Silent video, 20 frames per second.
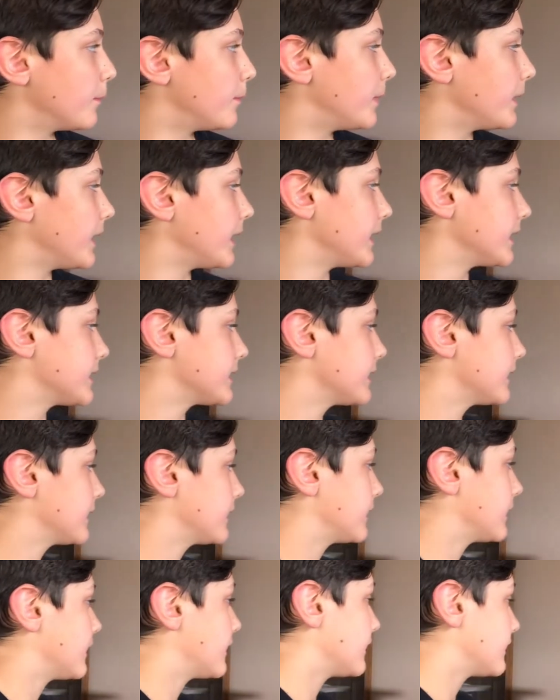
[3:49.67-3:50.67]
But
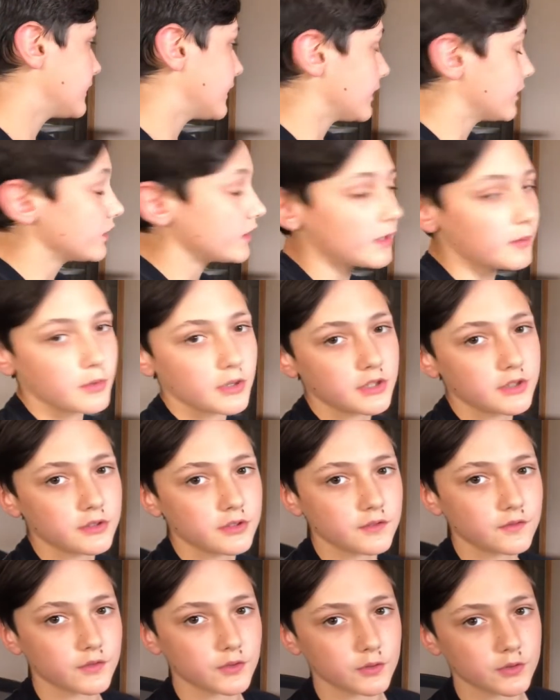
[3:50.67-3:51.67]
that's not what I do
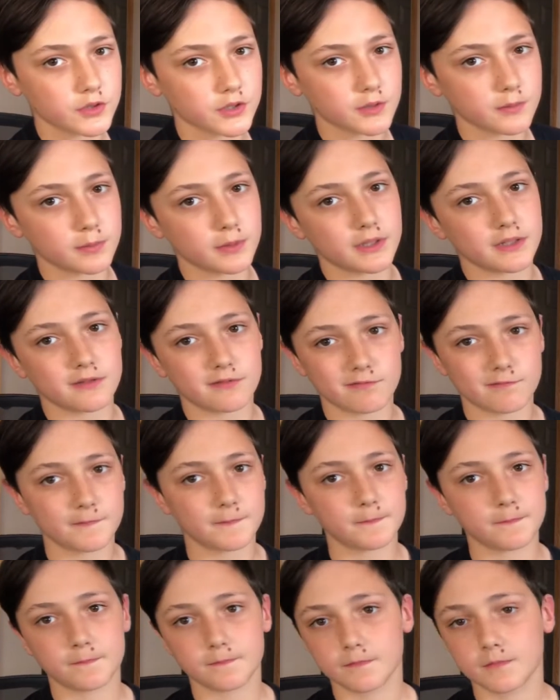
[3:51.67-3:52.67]
in the future, but
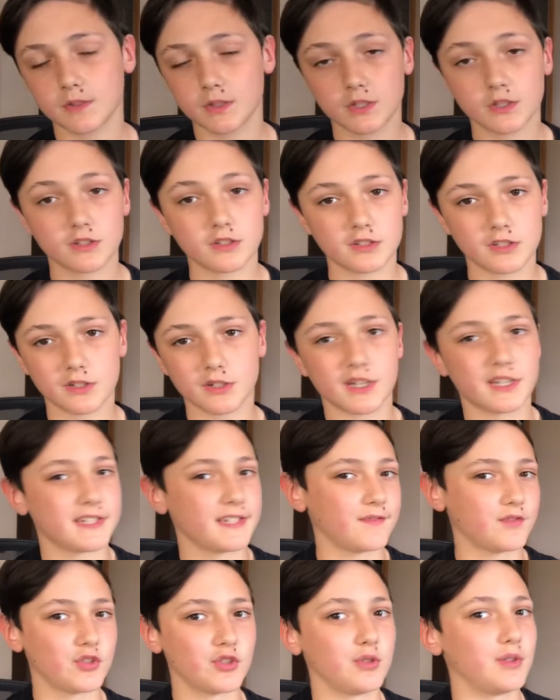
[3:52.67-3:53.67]
you guys
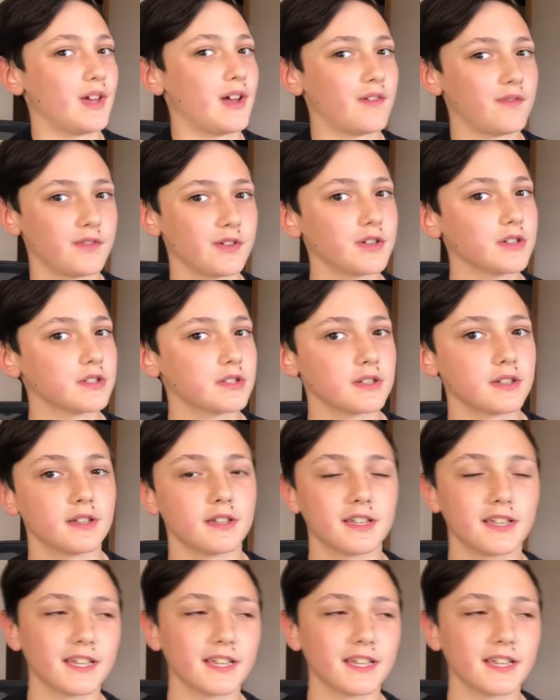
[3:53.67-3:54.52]
have to do that first.